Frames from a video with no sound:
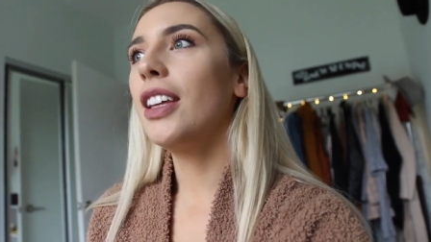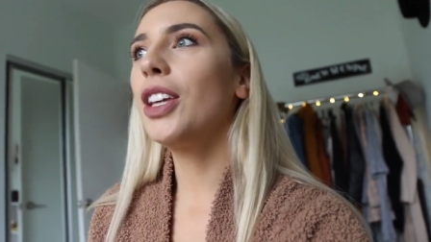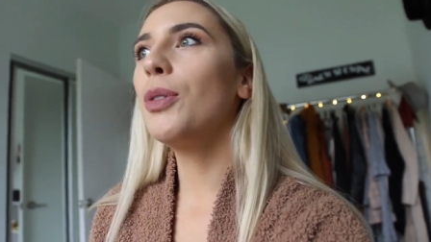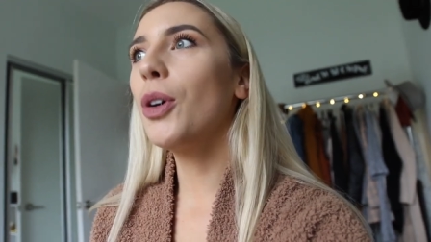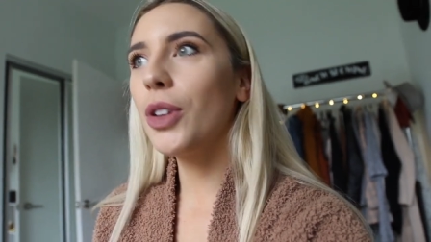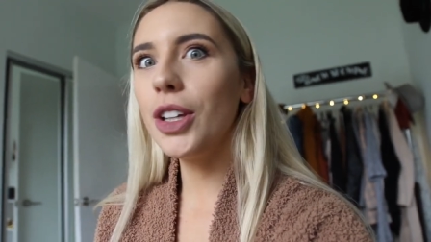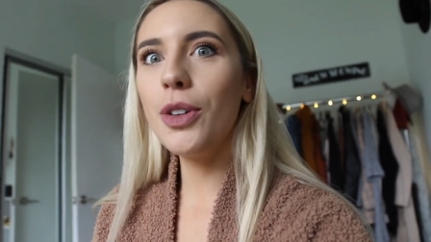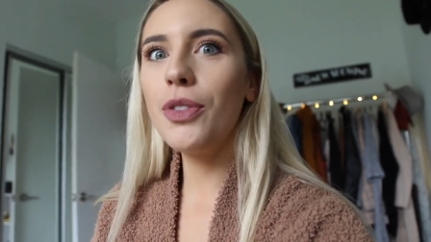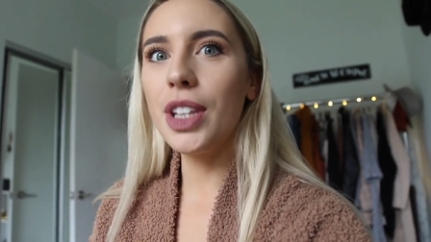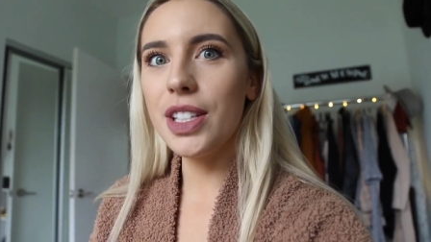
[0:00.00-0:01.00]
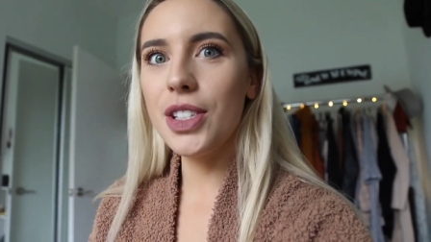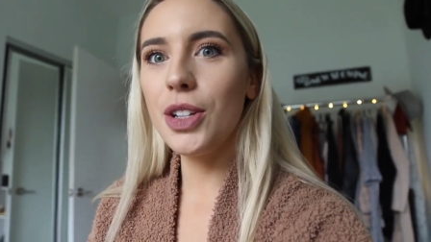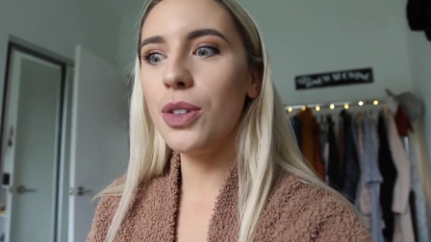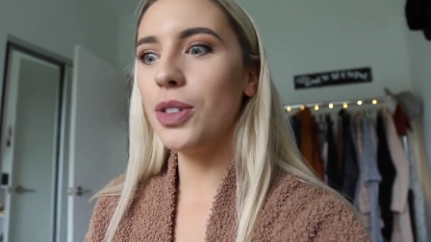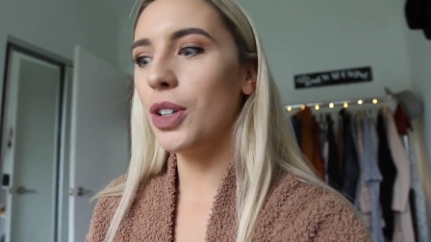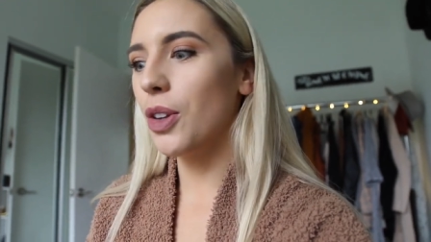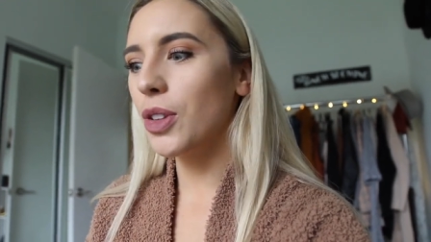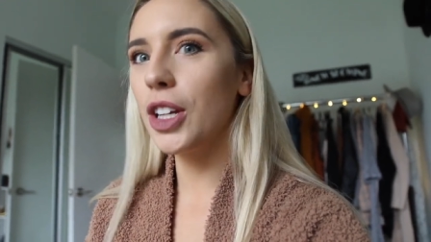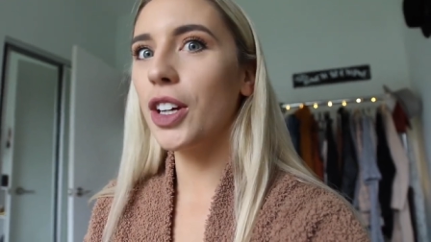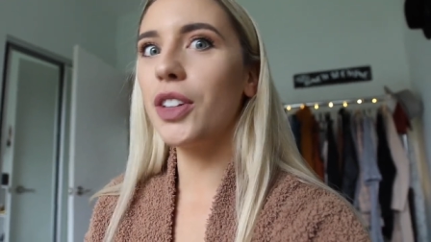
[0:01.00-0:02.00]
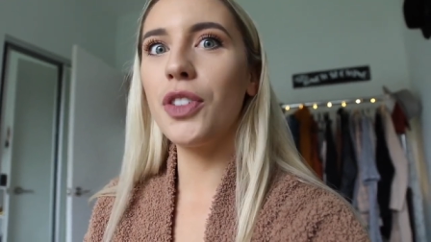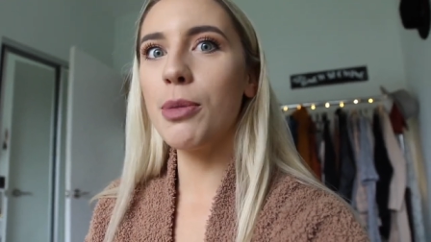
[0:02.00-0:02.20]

Like you know that you have things to do, you know that you're gonna